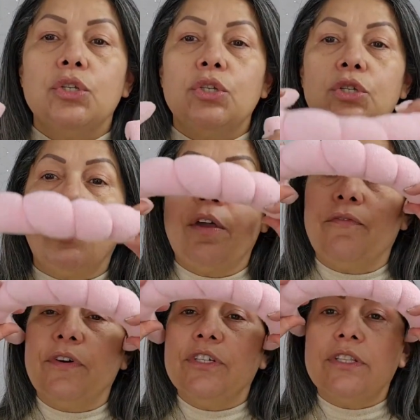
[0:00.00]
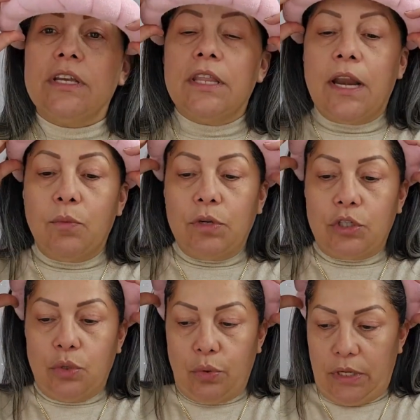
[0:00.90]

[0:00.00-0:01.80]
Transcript: So the first thing that I will do